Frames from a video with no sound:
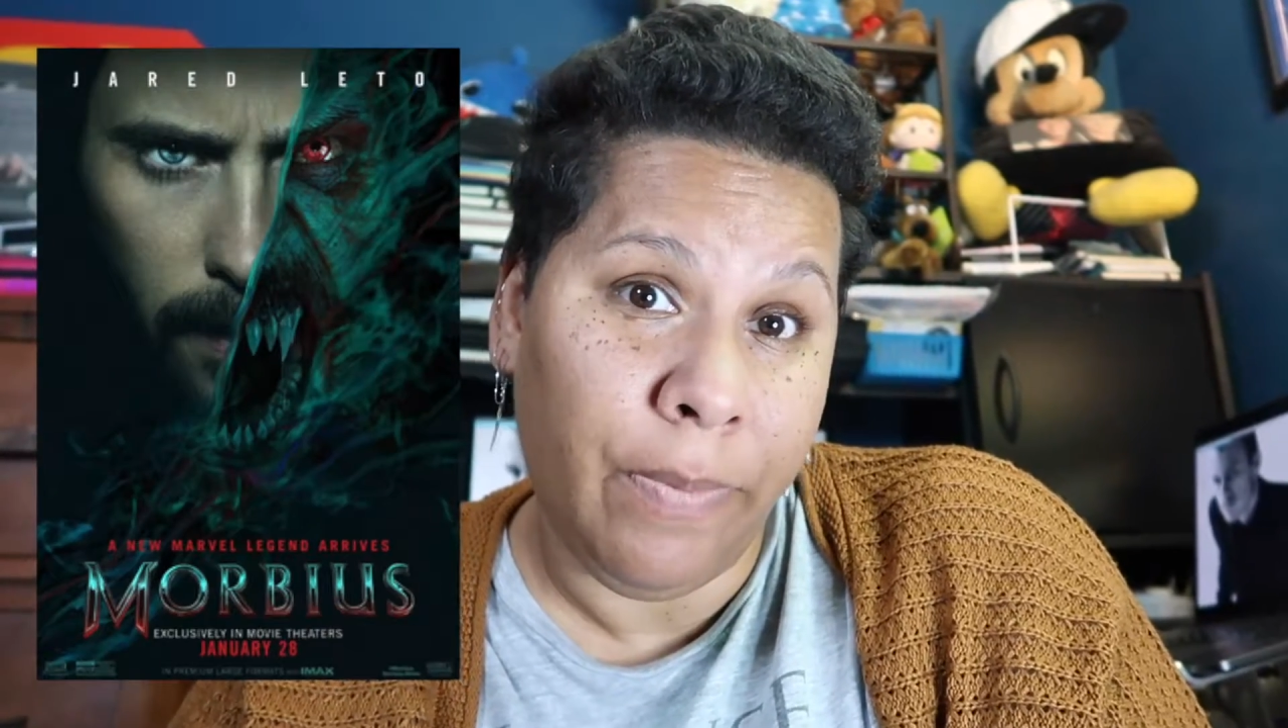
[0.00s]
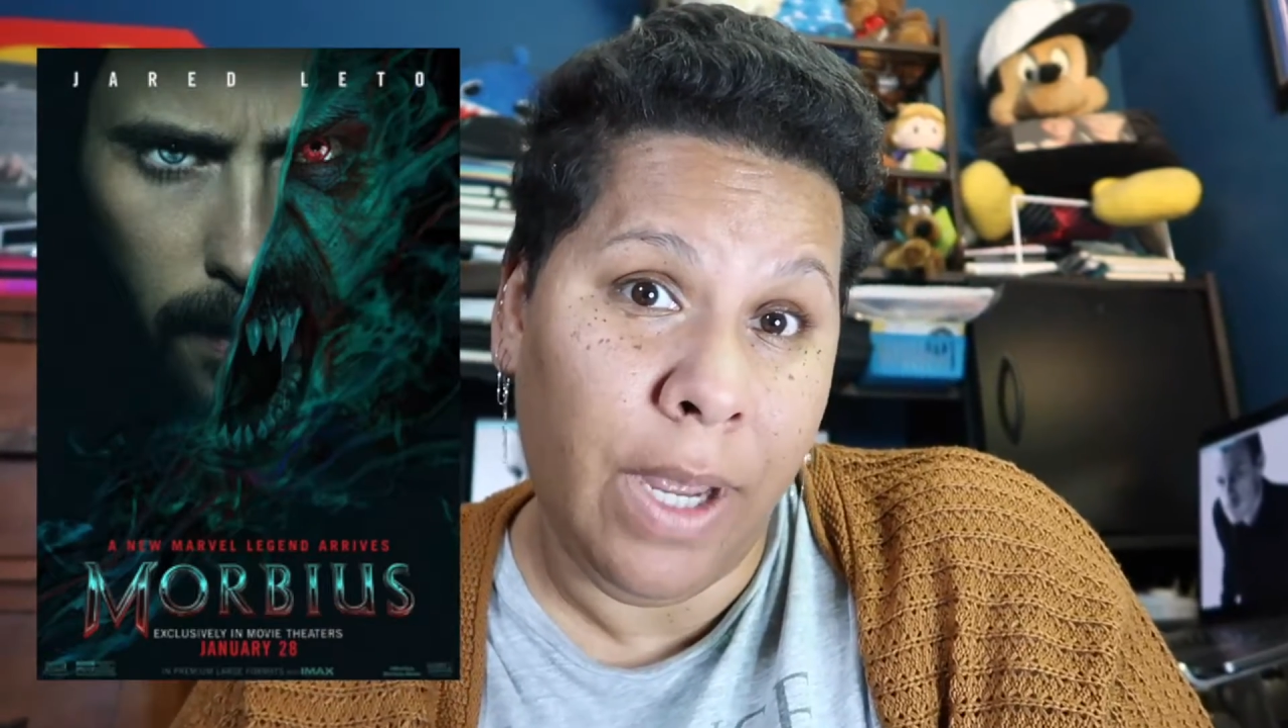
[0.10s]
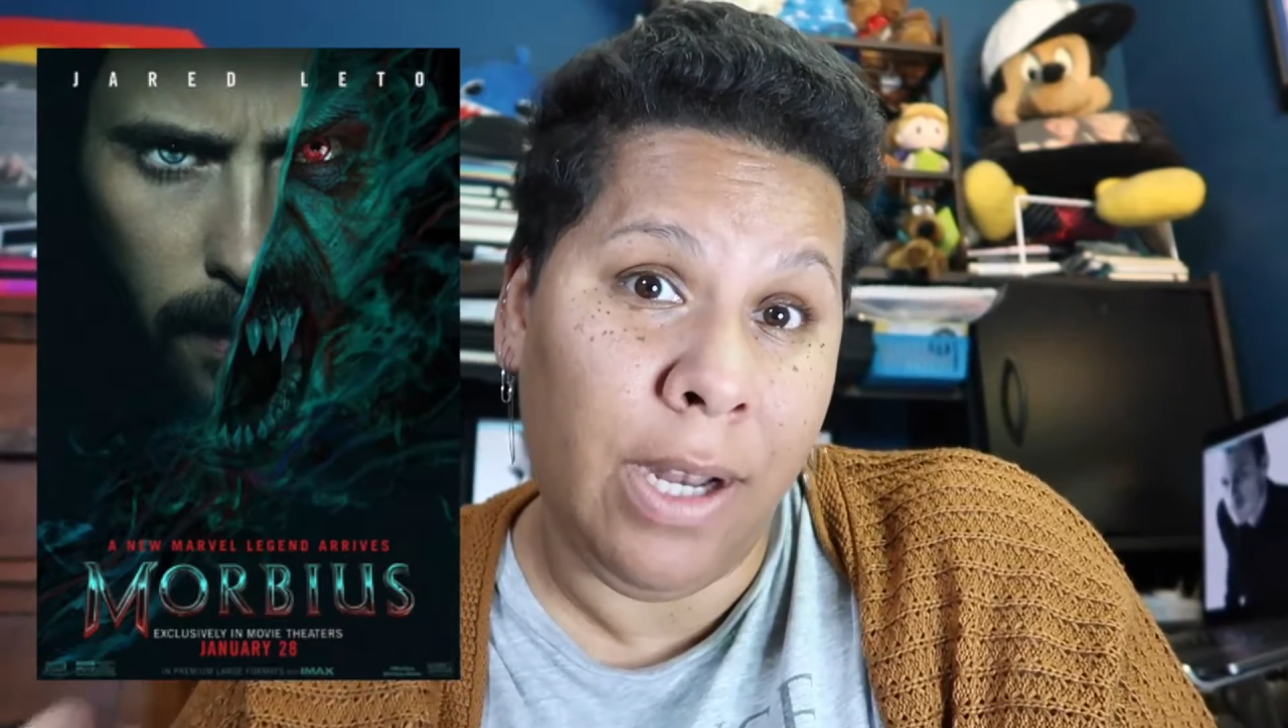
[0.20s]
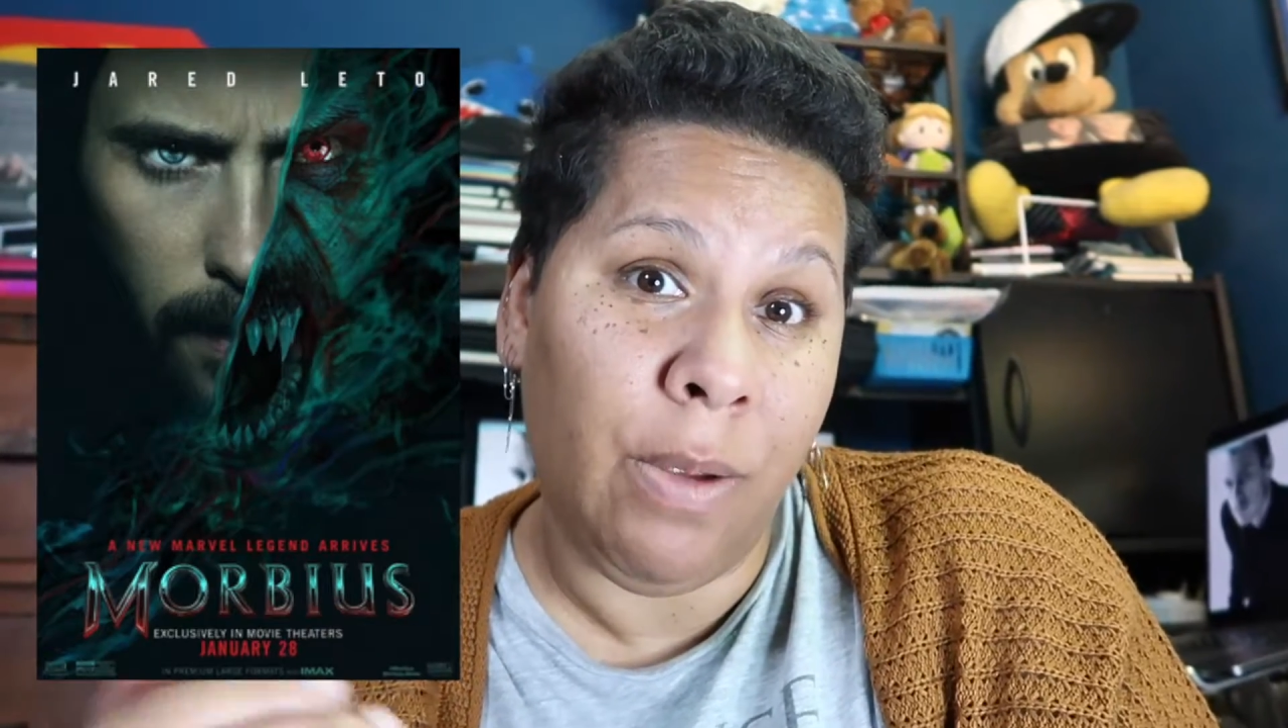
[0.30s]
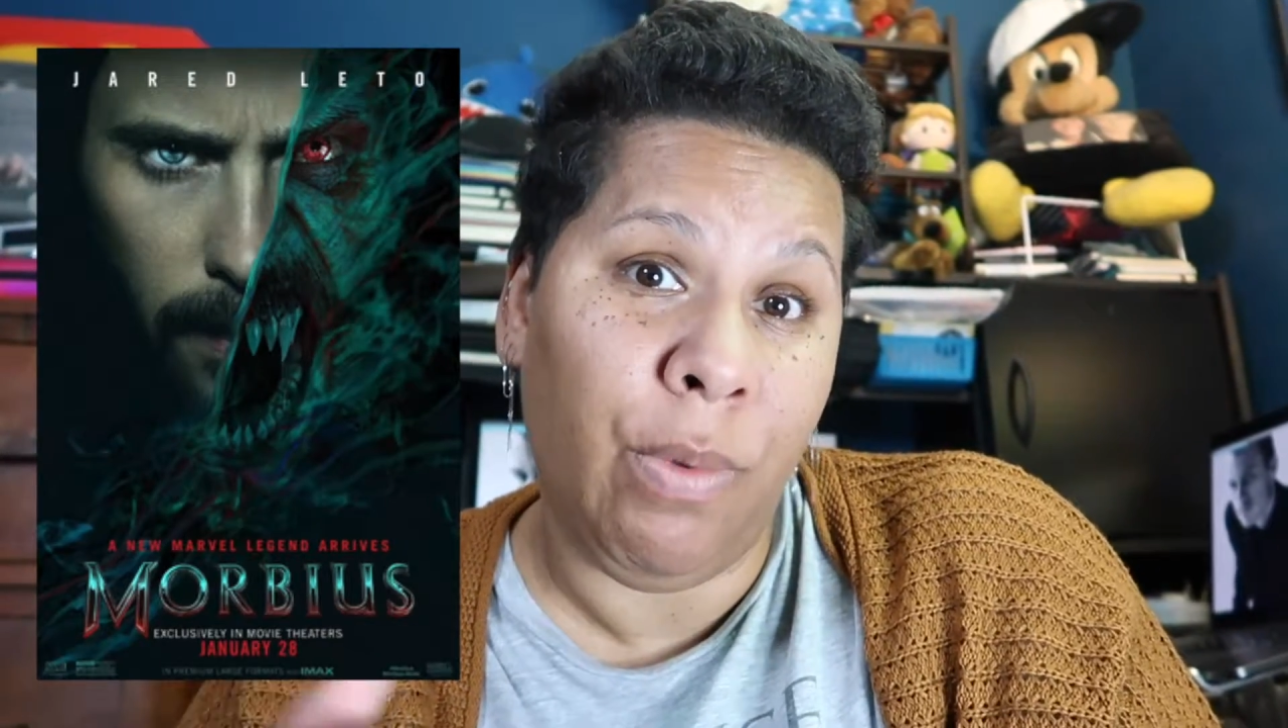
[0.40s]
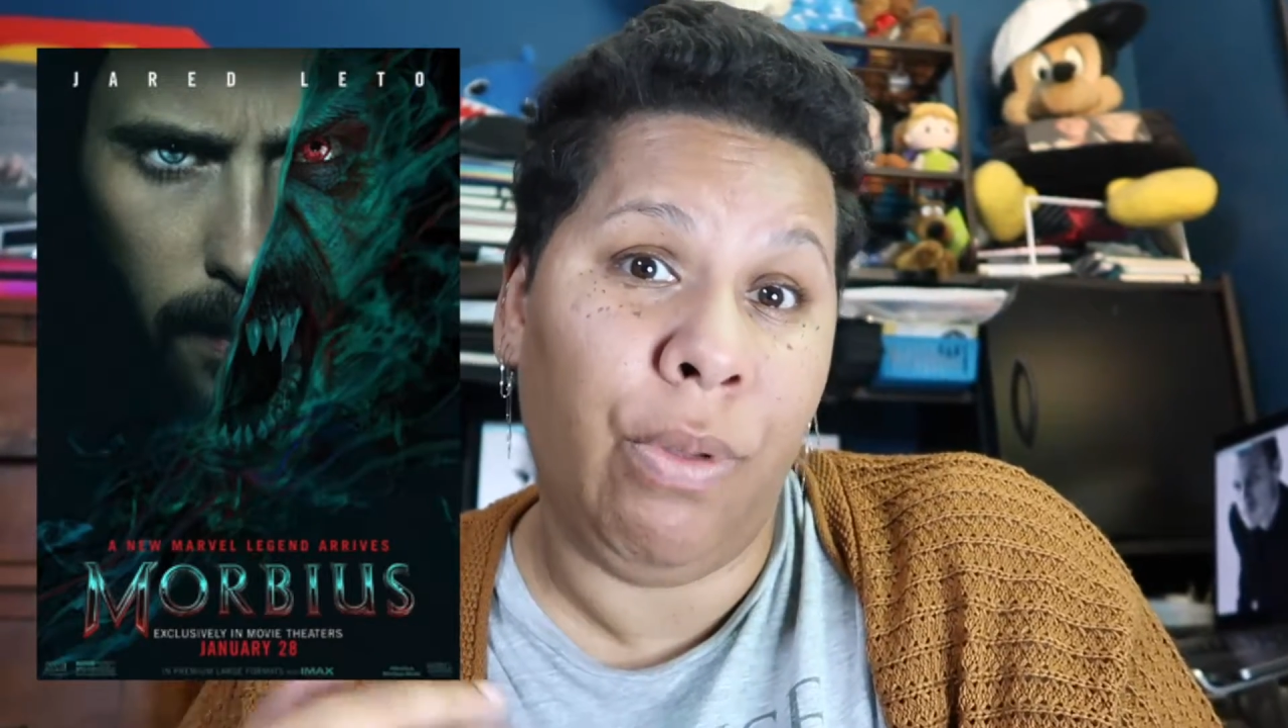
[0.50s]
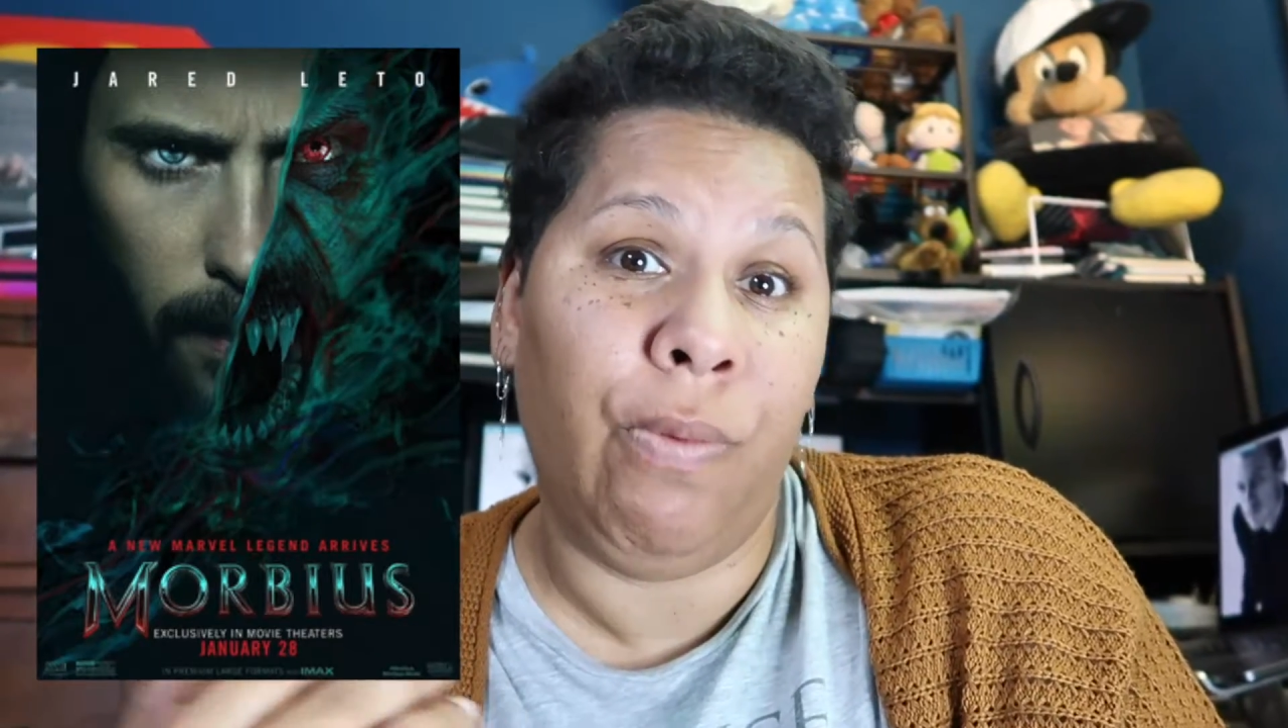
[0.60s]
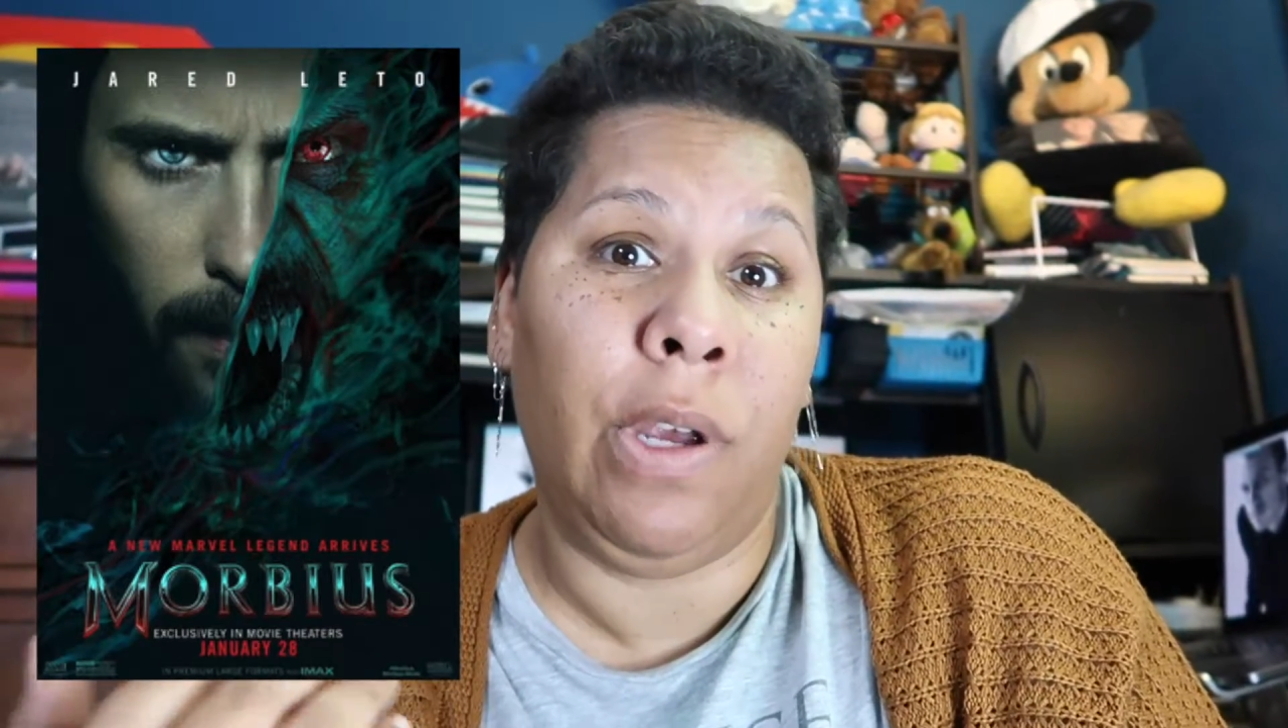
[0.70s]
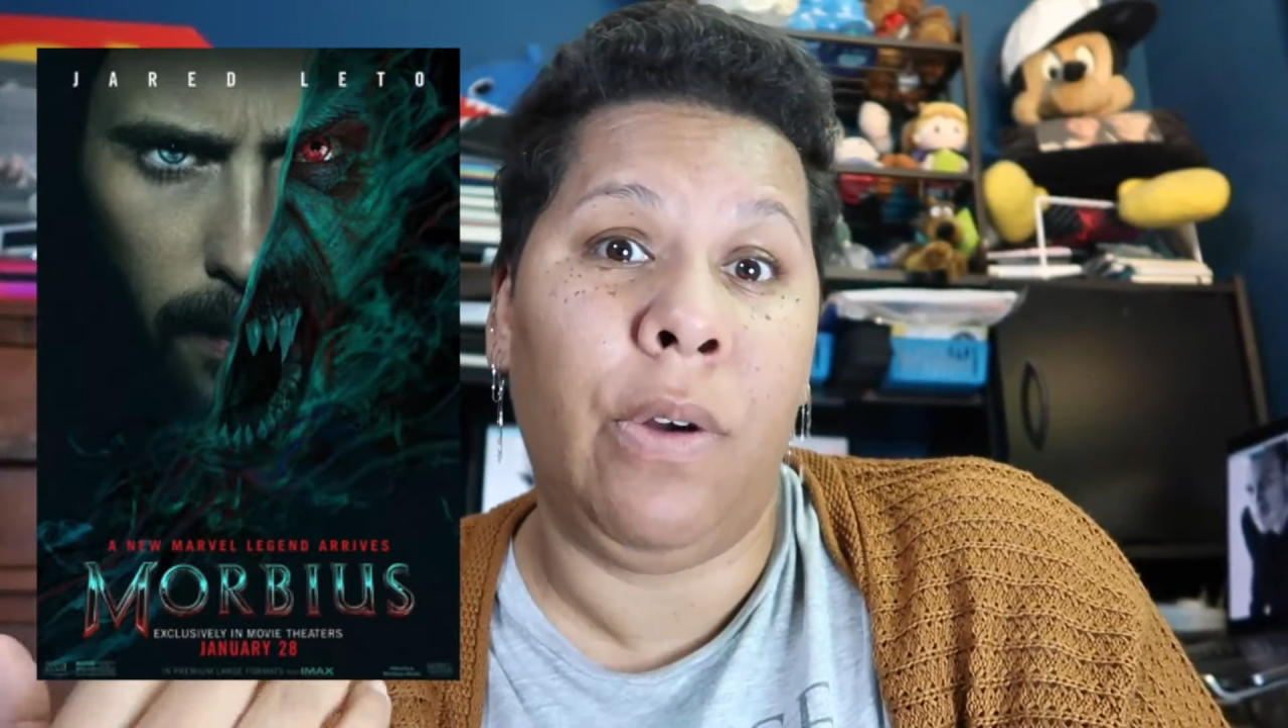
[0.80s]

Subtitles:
and number three